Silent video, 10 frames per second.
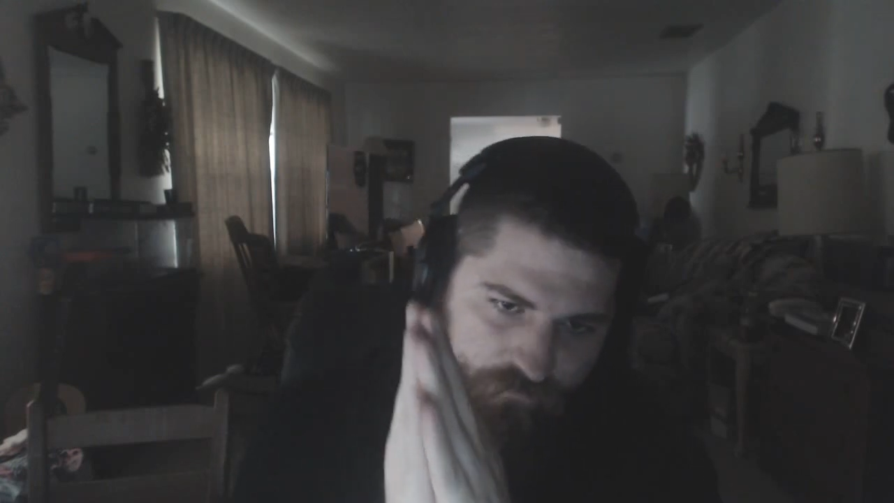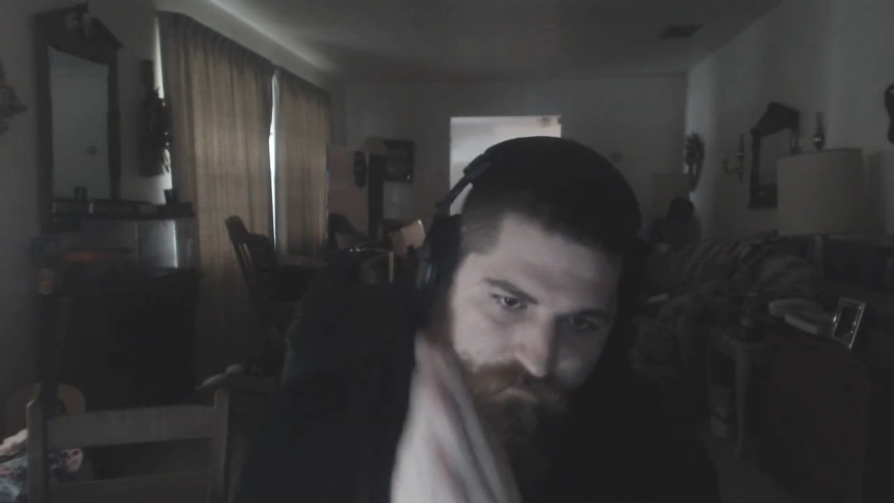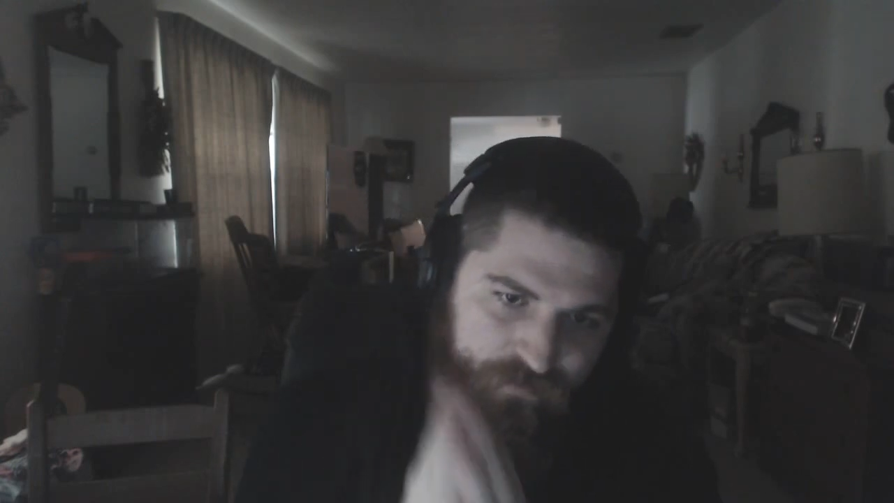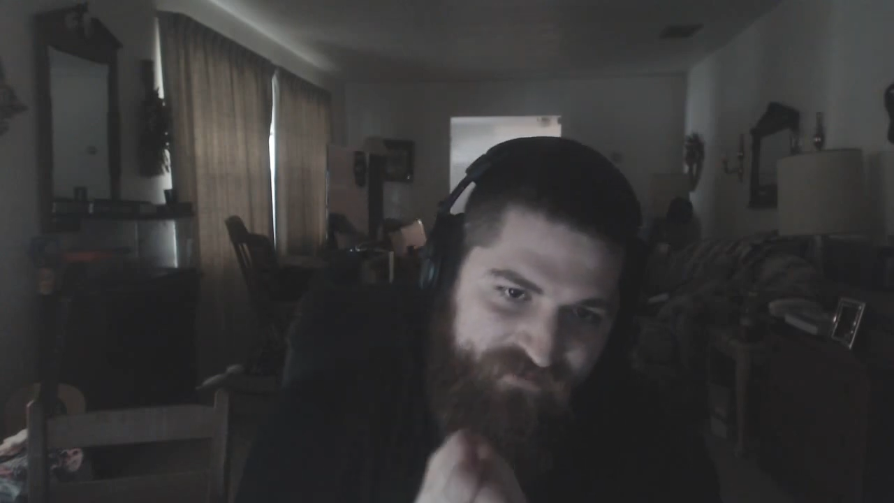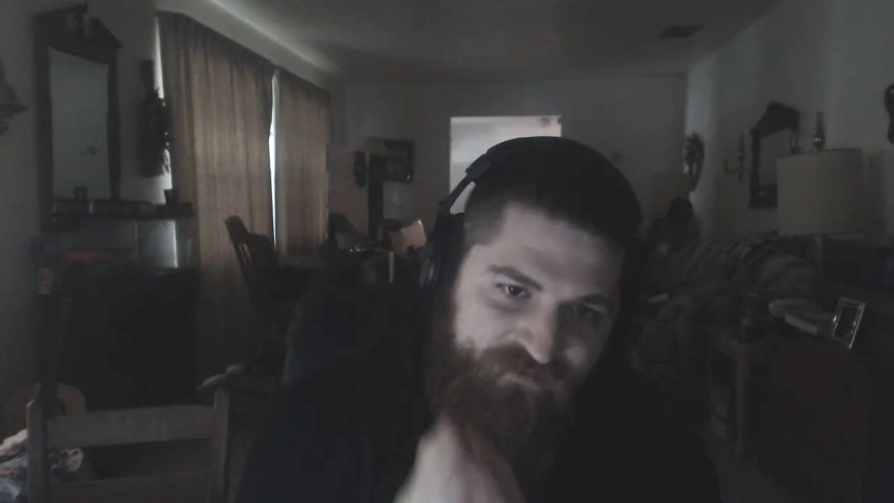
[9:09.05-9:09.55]

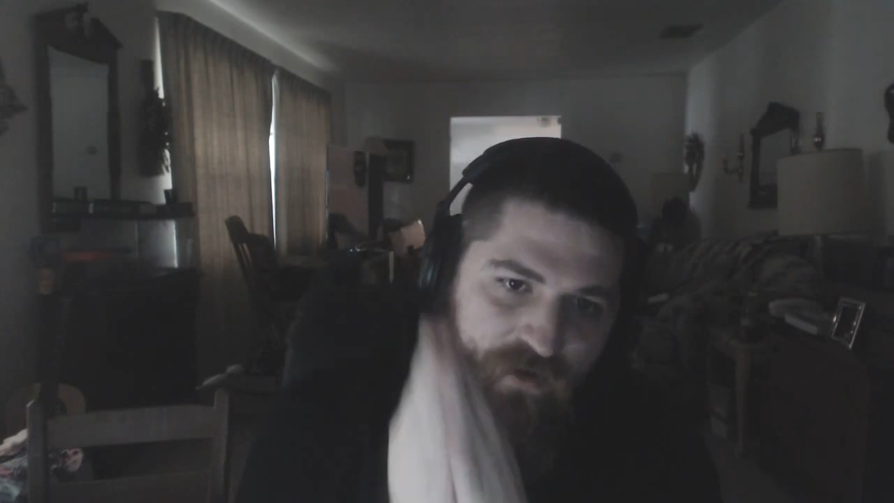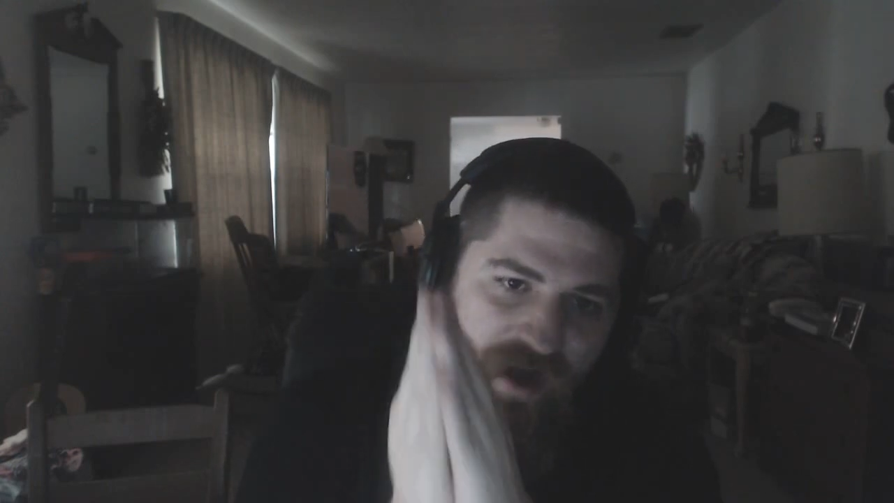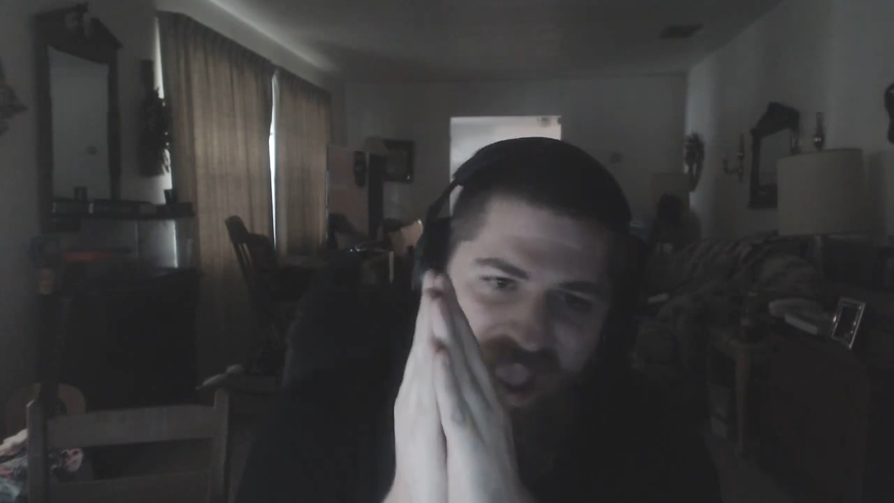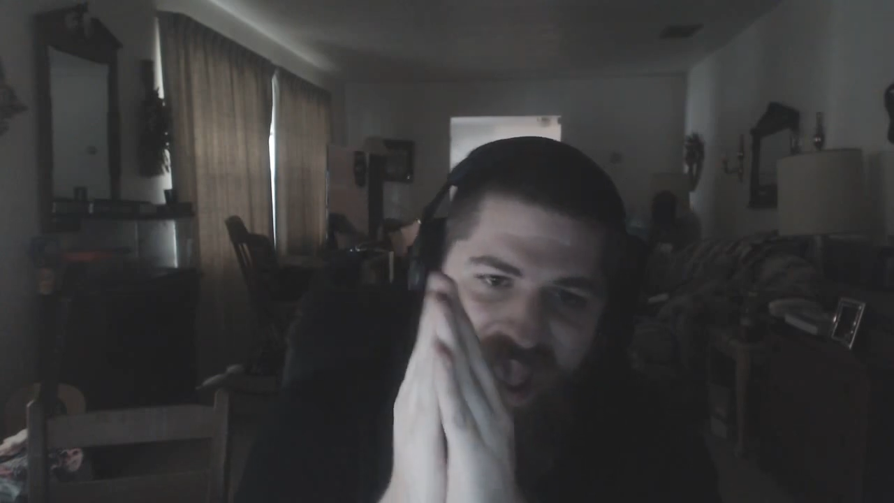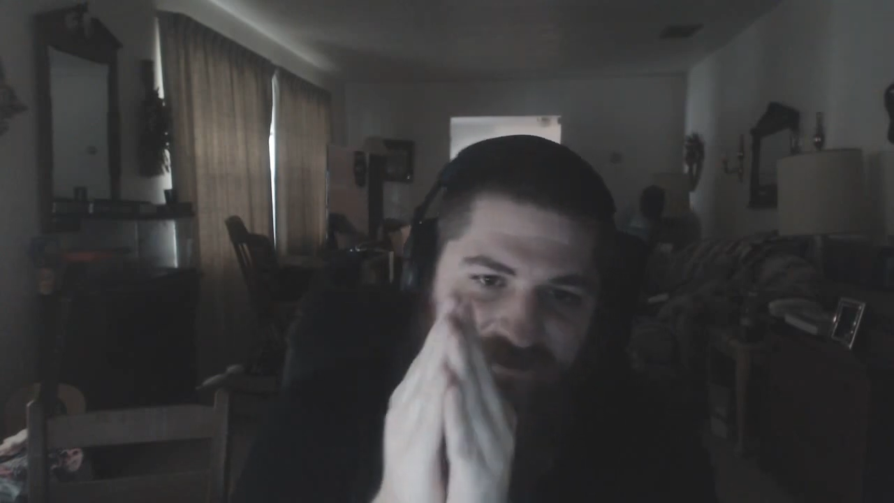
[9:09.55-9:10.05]
By 4, I have